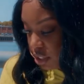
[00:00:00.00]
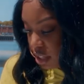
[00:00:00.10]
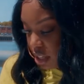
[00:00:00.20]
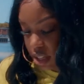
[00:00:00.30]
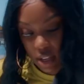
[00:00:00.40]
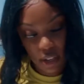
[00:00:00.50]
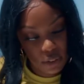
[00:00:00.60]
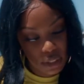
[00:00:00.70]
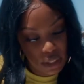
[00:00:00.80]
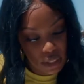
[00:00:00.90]
you're gonna
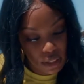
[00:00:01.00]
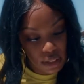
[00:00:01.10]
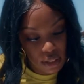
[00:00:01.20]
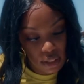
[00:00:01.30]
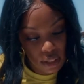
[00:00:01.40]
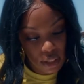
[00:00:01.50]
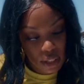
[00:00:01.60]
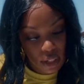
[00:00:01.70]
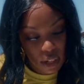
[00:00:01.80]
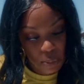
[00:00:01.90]
notice
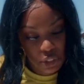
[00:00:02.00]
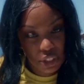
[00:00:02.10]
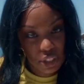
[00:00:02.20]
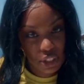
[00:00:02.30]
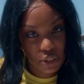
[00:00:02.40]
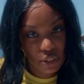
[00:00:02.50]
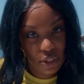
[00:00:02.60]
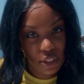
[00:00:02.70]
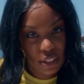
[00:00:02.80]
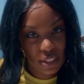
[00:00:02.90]
almost your
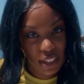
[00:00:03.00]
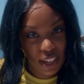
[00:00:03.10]
cuticle is